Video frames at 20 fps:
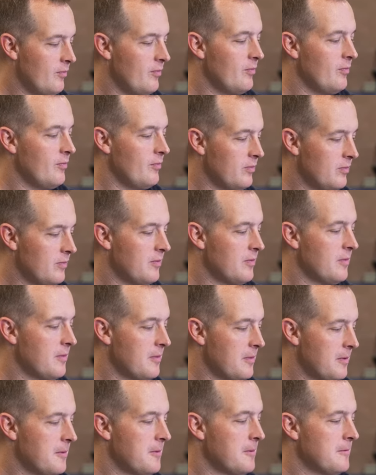
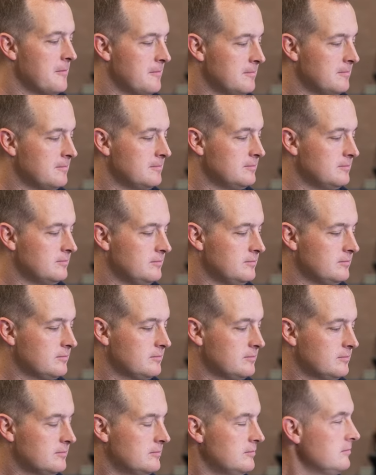
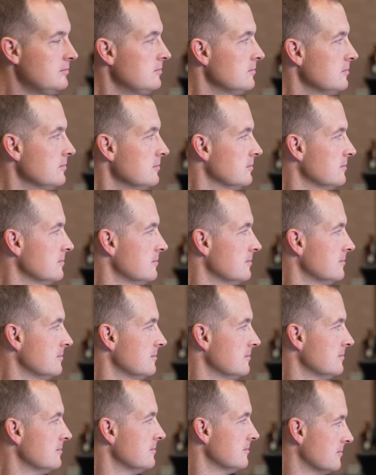
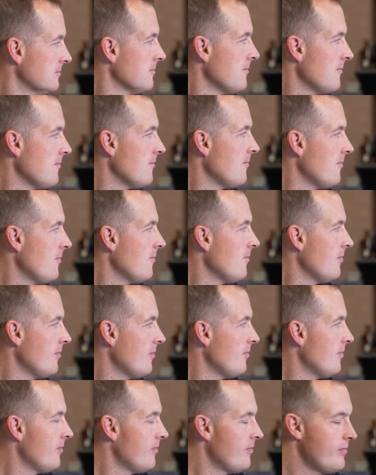
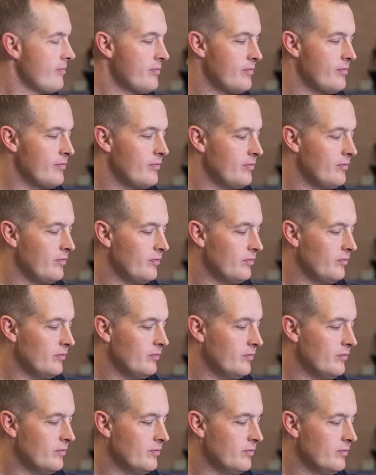
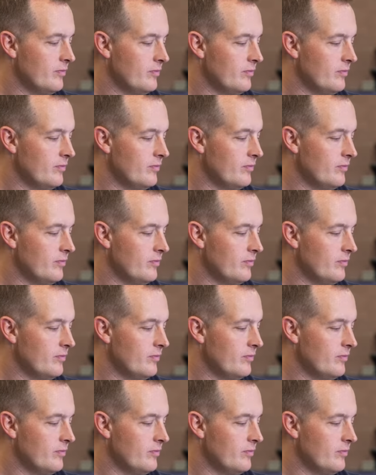No words are spoken by the person on screen.